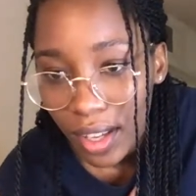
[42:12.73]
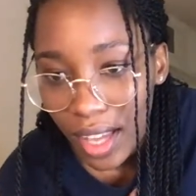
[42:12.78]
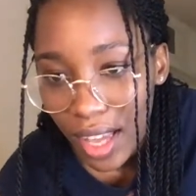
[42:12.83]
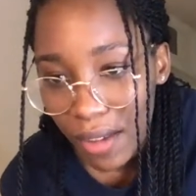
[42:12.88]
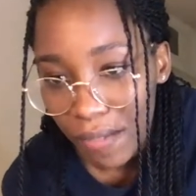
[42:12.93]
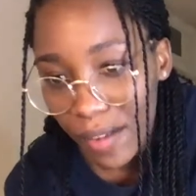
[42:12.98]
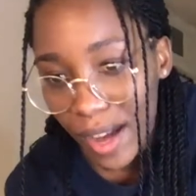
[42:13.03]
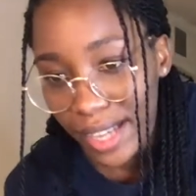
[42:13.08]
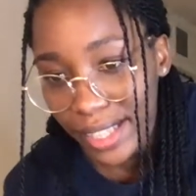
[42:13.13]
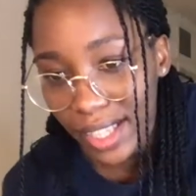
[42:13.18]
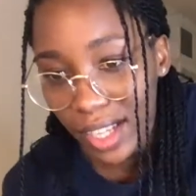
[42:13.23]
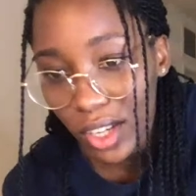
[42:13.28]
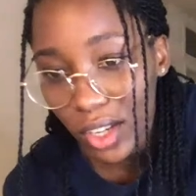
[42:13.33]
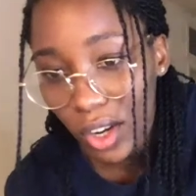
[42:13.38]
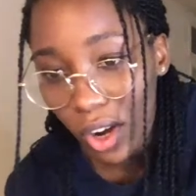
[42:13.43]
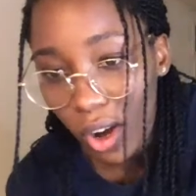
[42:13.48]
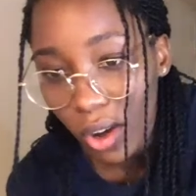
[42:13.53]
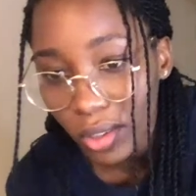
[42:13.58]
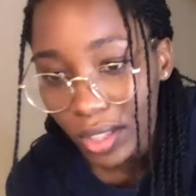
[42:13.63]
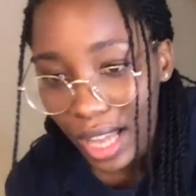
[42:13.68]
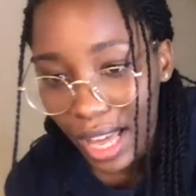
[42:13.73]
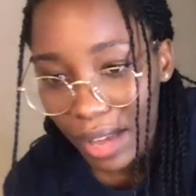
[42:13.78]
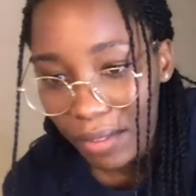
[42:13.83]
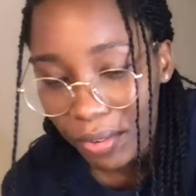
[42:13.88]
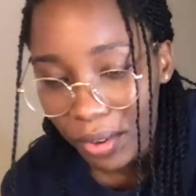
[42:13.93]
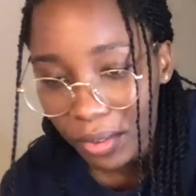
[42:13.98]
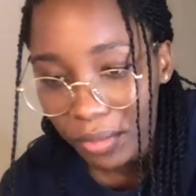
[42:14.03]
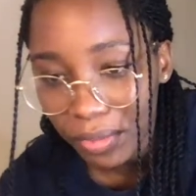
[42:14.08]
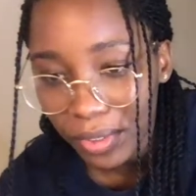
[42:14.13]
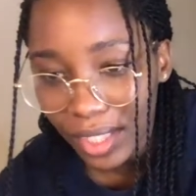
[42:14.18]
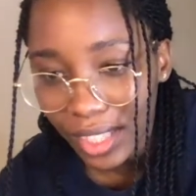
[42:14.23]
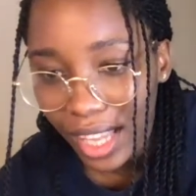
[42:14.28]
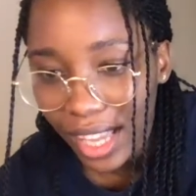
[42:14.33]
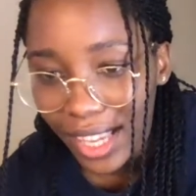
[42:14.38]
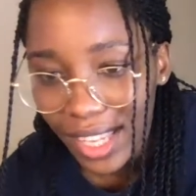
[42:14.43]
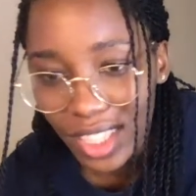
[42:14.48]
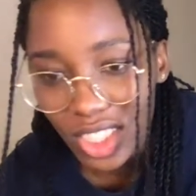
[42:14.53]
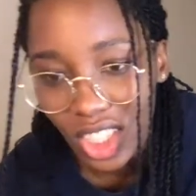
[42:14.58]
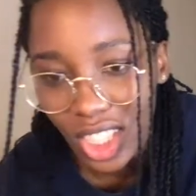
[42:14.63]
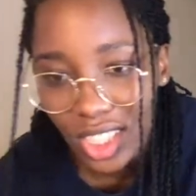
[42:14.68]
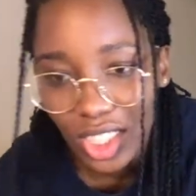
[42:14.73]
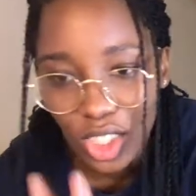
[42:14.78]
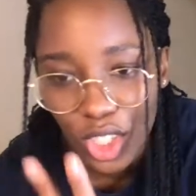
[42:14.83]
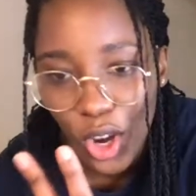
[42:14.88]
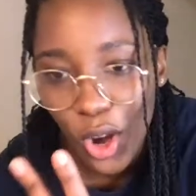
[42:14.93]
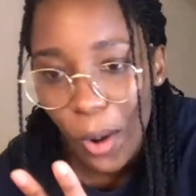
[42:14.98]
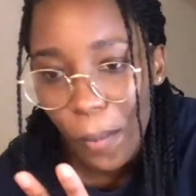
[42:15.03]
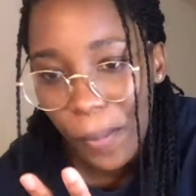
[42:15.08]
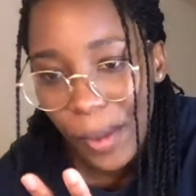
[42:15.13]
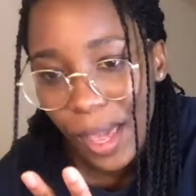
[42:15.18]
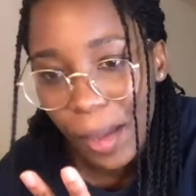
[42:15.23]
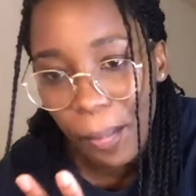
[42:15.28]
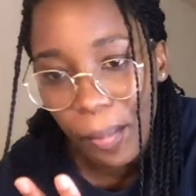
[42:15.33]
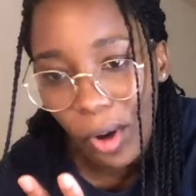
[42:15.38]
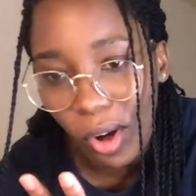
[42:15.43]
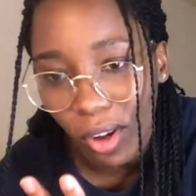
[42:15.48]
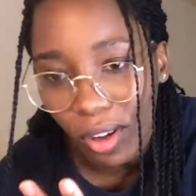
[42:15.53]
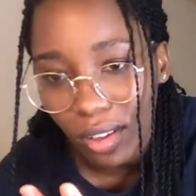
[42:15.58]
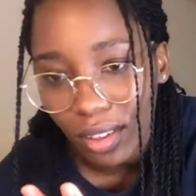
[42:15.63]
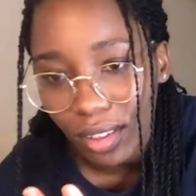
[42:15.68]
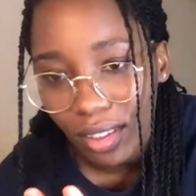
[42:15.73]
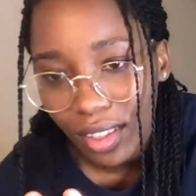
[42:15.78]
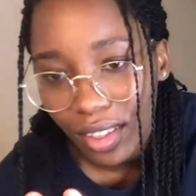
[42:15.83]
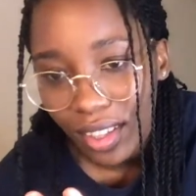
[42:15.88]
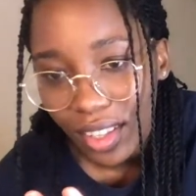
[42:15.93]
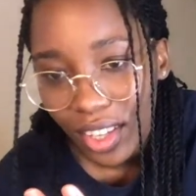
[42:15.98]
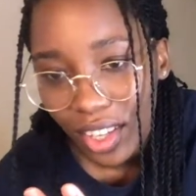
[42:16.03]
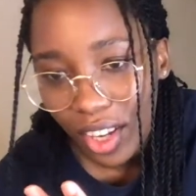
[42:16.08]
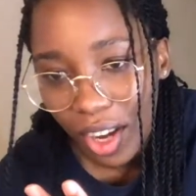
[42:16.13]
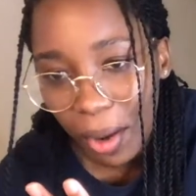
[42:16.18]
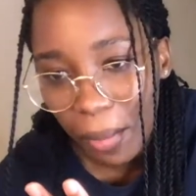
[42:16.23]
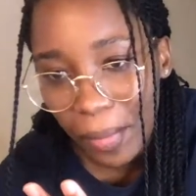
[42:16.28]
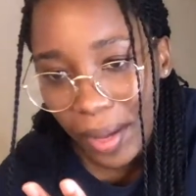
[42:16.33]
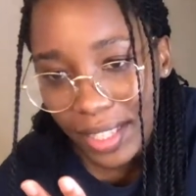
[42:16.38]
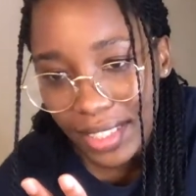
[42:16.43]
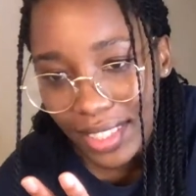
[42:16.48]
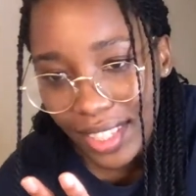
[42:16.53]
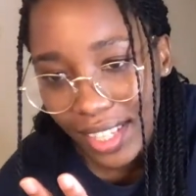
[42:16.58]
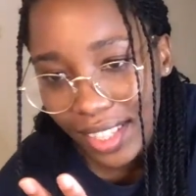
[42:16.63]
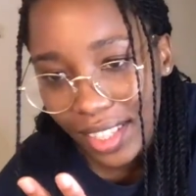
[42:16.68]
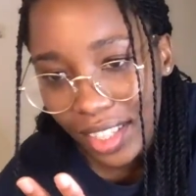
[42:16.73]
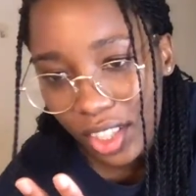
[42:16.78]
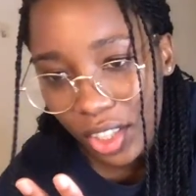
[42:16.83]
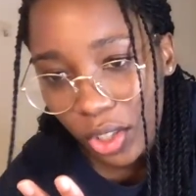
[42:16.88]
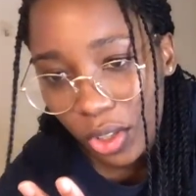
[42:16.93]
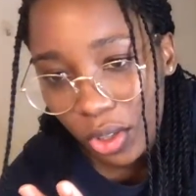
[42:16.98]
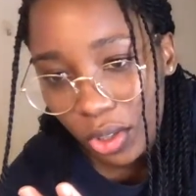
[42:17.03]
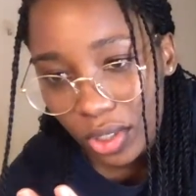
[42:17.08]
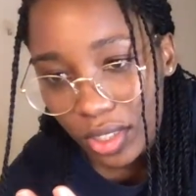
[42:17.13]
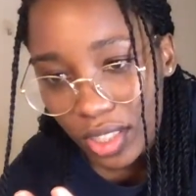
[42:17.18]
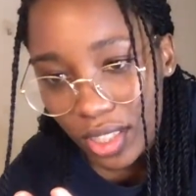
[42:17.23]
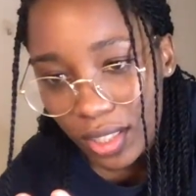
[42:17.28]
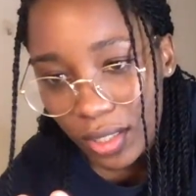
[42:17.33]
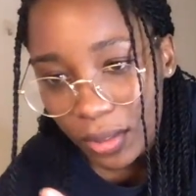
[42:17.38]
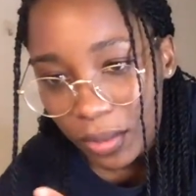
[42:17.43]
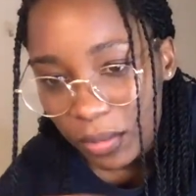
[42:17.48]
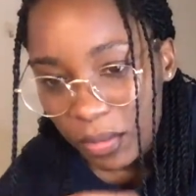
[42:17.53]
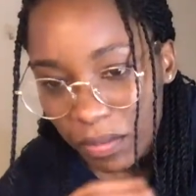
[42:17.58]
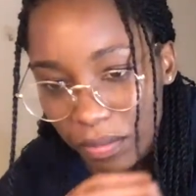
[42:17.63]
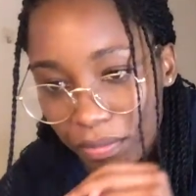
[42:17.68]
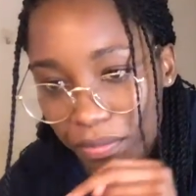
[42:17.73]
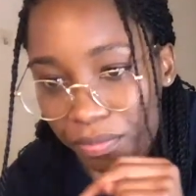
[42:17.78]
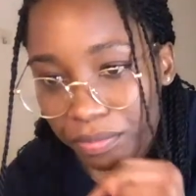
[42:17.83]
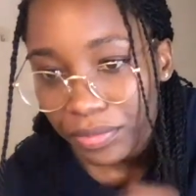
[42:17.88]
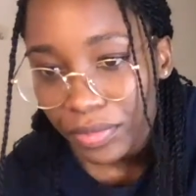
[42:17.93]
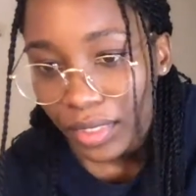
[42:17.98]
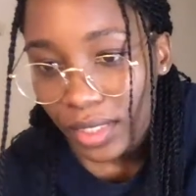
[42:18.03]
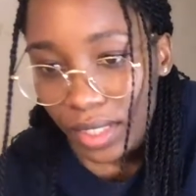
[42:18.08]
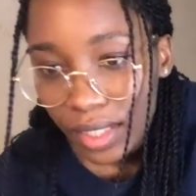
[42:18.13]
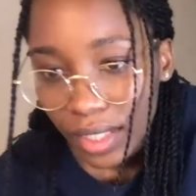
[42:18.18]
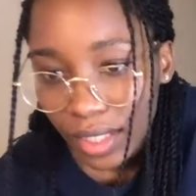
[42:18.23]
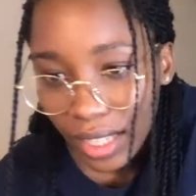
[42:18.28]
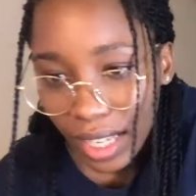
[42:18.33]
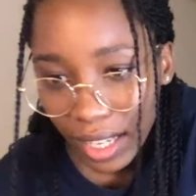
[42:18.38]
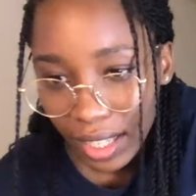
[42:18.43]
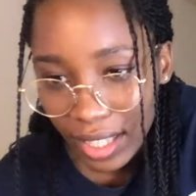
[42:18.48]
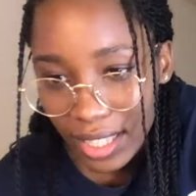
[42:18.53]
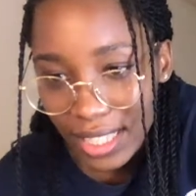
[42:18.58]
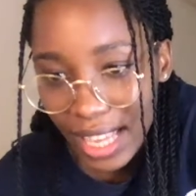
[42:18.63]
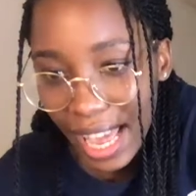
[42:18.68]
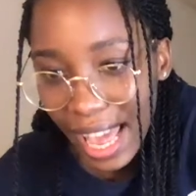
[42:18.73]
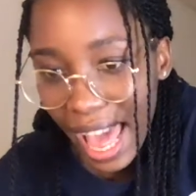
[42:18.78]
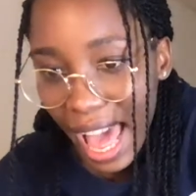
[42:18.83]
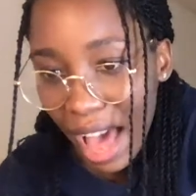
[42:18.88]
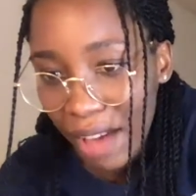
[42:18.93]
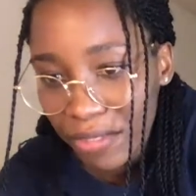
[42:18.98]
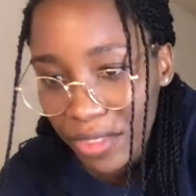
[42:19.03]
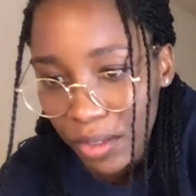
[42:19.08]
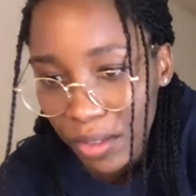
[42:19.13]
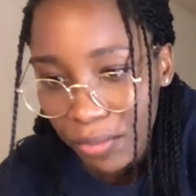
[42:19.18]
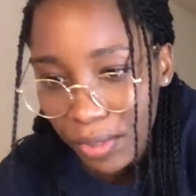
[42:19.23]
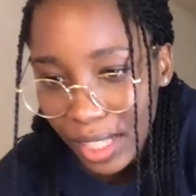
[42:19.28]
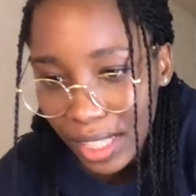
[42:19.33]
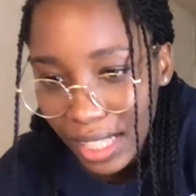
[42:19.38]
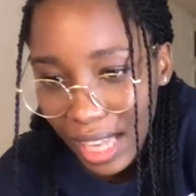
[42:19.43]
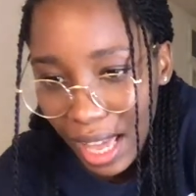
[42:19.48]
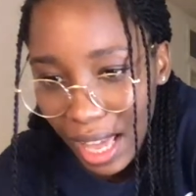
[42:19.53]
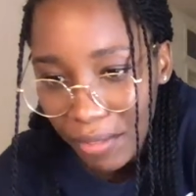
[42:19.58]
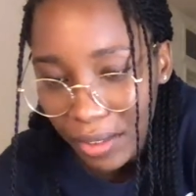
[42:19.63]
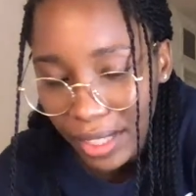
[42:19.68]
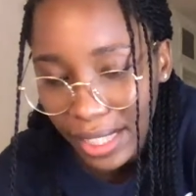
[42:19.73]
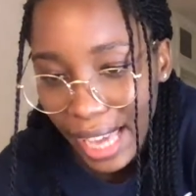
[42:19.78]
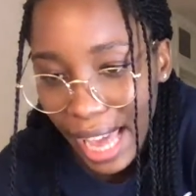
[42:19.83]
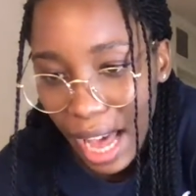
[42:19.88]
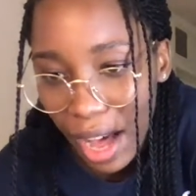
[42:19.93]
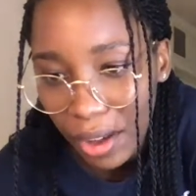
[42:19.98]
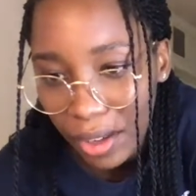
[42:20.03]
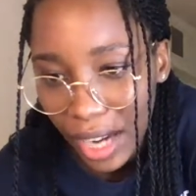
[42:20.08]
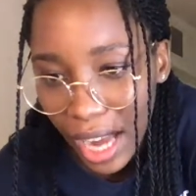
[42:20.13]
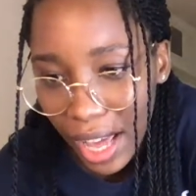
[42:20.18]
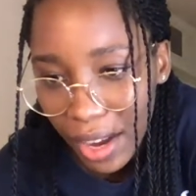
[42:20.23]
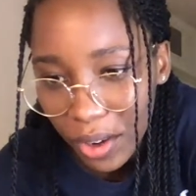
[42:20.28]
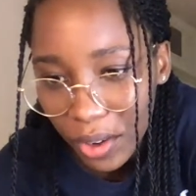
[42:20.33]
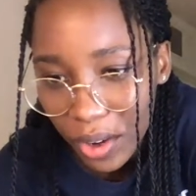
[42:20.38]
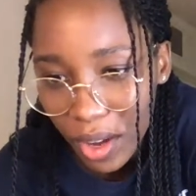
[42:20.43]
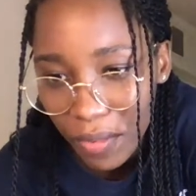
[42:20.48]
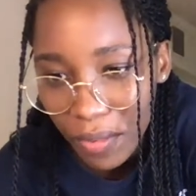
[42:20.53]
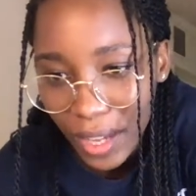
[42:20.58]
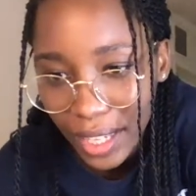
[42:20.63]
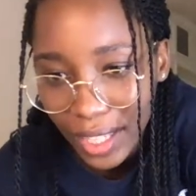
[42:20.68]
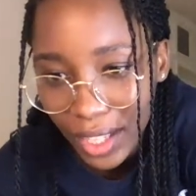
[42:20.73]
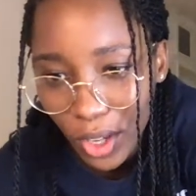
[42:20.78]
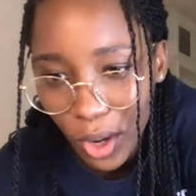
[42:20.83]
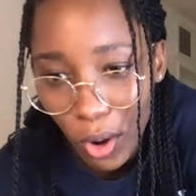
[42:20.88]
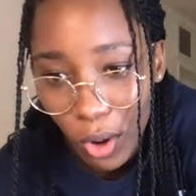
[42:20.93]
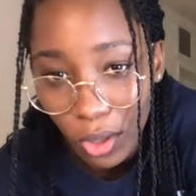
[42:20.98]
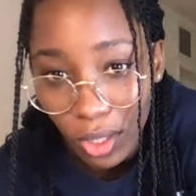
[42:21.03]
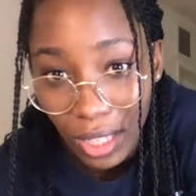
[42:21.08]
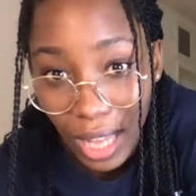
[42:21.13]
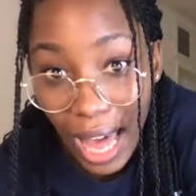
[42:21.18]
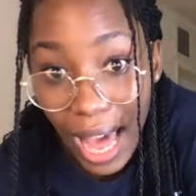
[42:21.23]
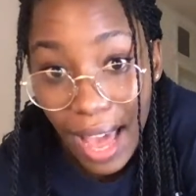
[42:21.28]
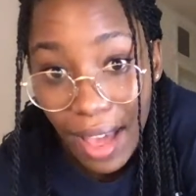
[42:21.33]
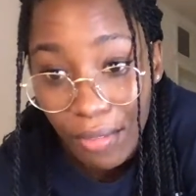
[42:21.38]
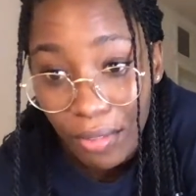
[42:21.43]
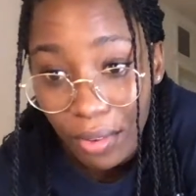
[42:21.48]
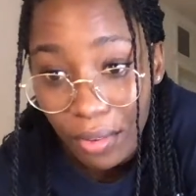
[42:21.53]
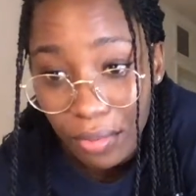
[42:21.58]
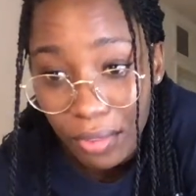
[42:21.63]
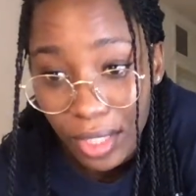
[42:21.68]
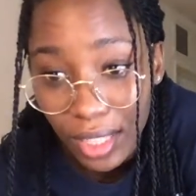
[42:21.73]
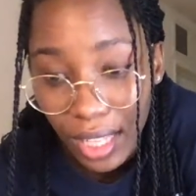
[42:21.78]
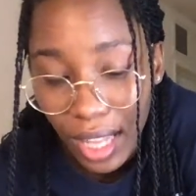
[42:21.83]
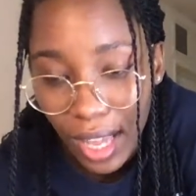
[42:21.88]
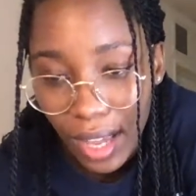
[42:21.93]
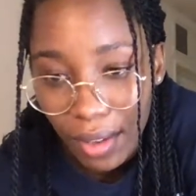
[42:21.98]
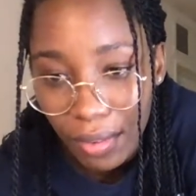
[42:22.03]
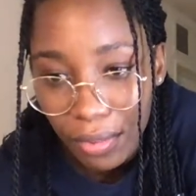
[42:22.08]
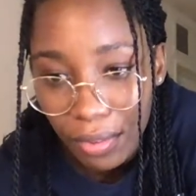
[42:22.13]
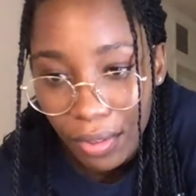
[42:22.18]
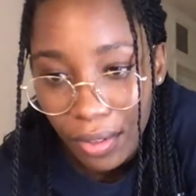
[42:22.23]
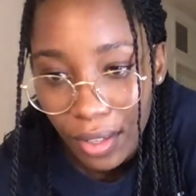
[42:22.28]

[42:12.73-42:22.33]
If I can go live on VLive, it's just two people commenting Kahoot. Because I have the VLive account. I don't know if I can go live on VLive.